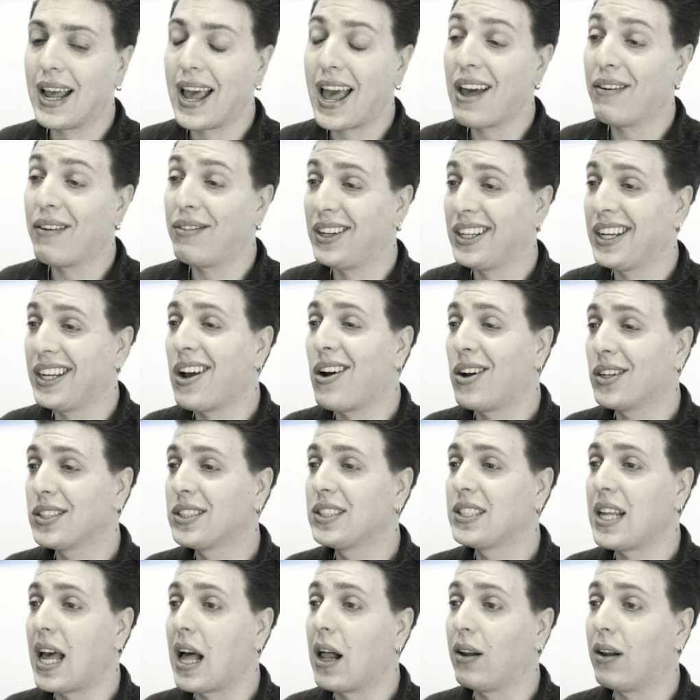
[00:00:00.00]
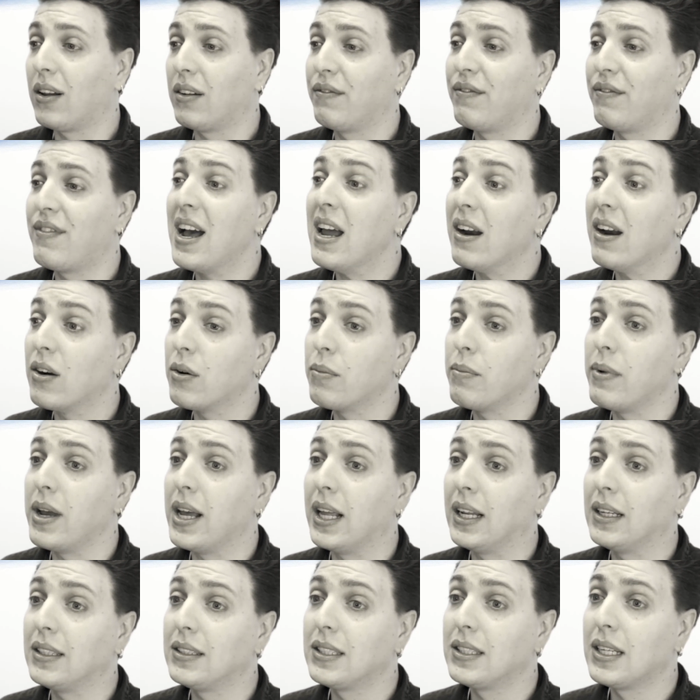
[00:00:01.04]
heavily hostile
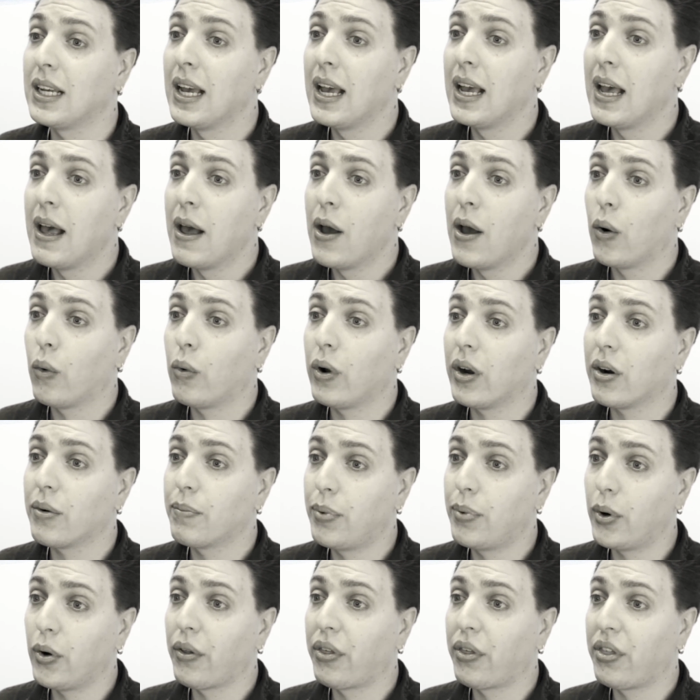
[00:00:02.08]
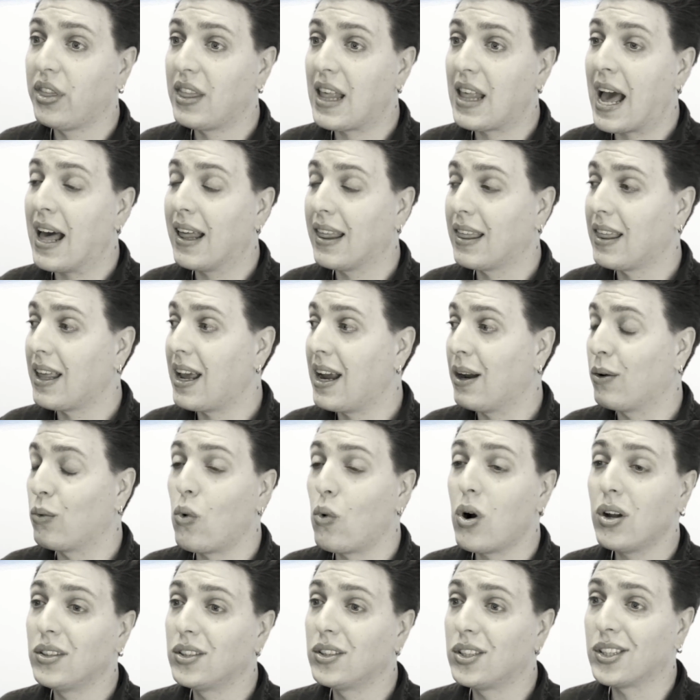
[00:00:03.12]
environment where both death and
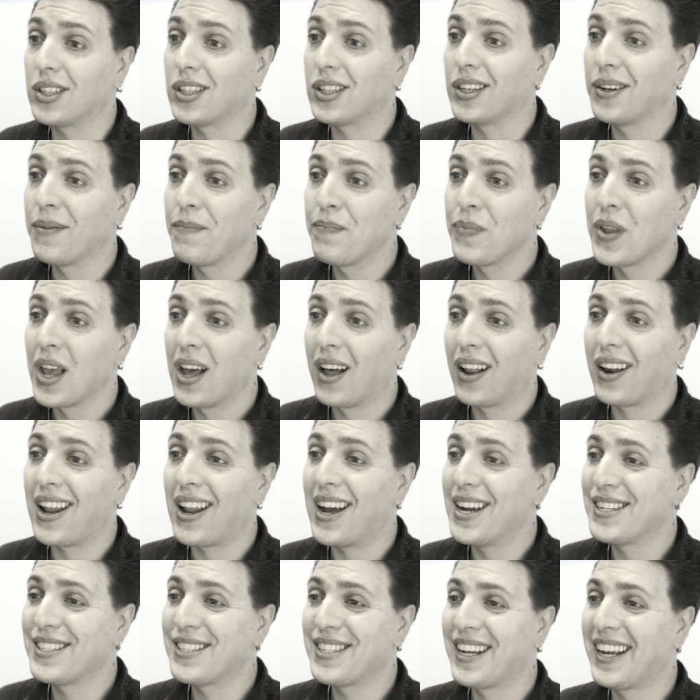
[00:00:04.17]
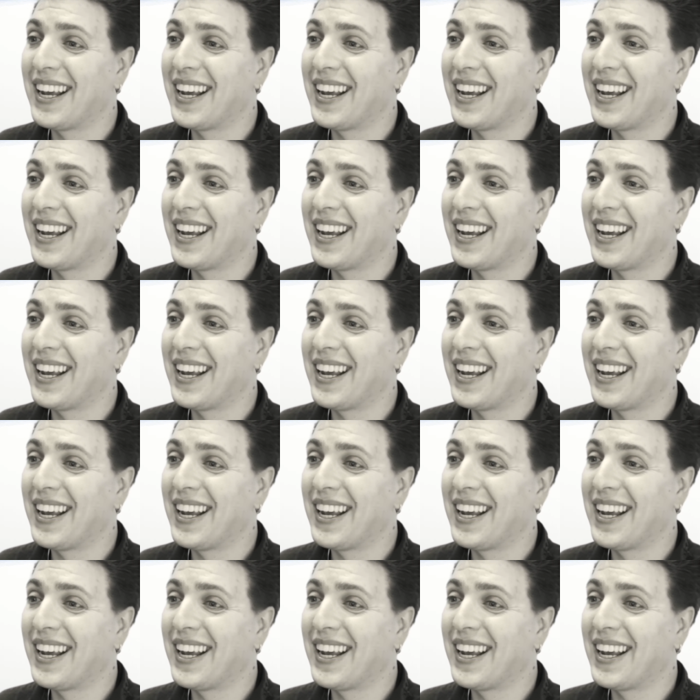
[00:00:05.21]
wonder lies